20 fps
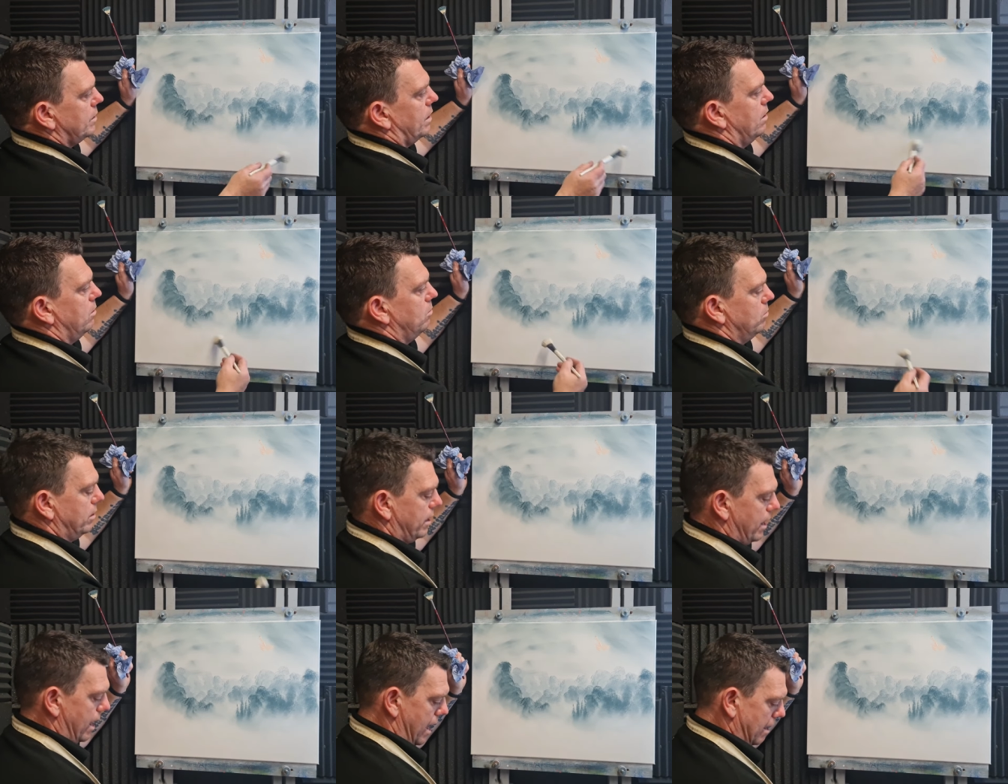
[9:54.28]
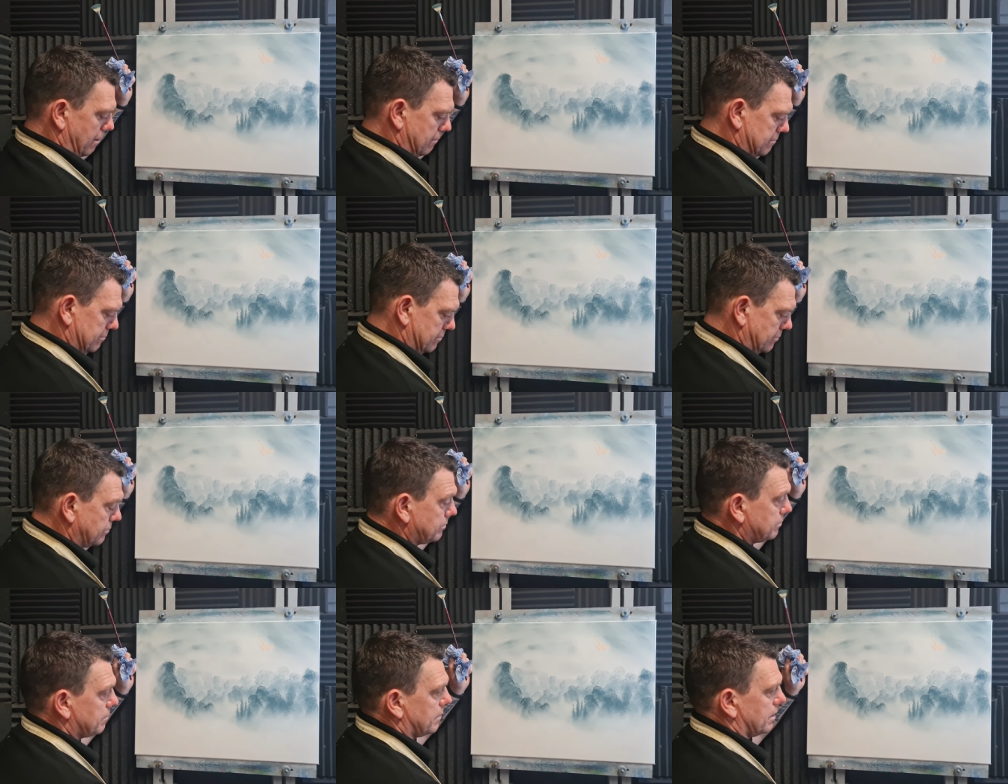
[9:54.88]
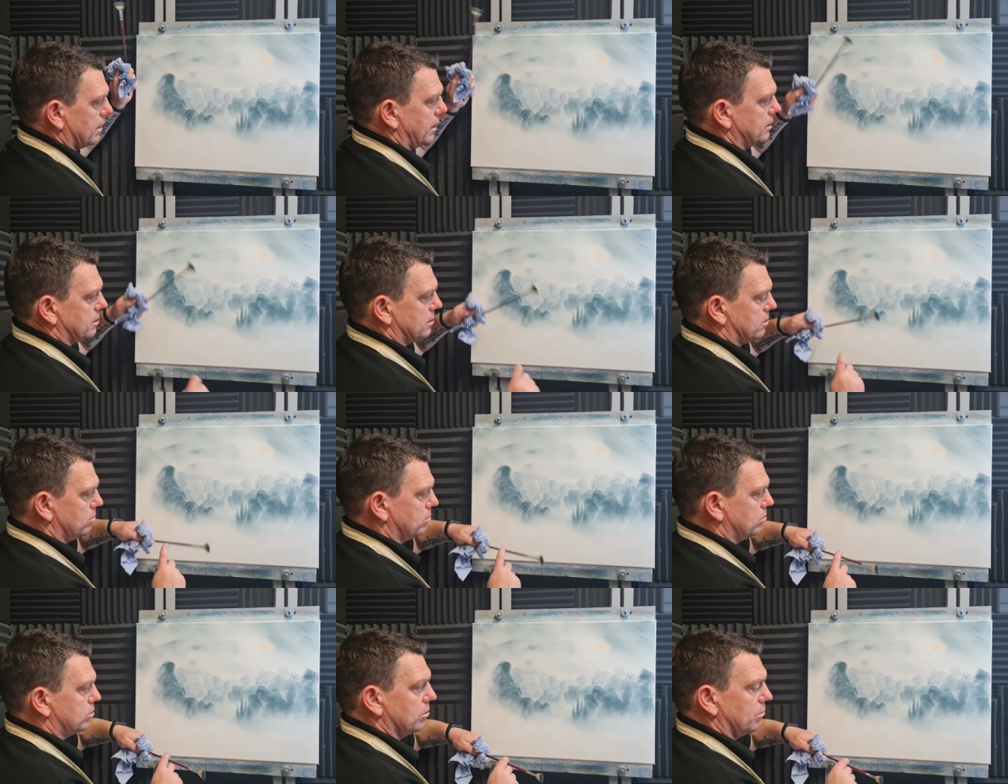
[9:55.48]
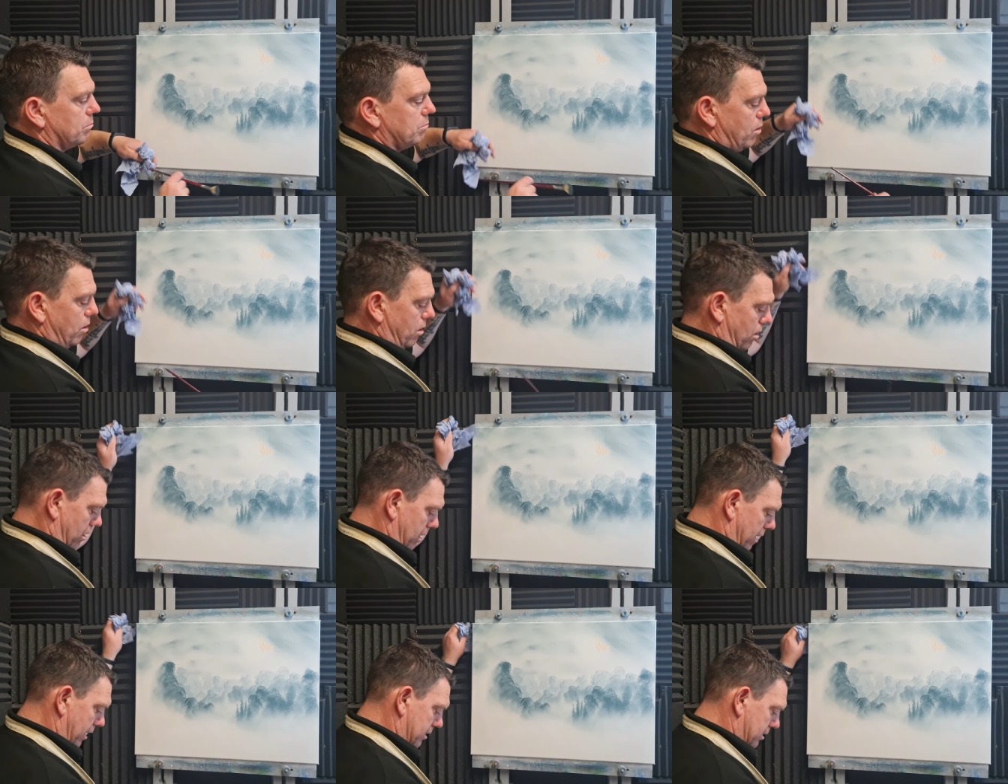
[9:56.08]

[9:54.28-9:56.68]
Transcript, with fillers: Okay, let's do some more.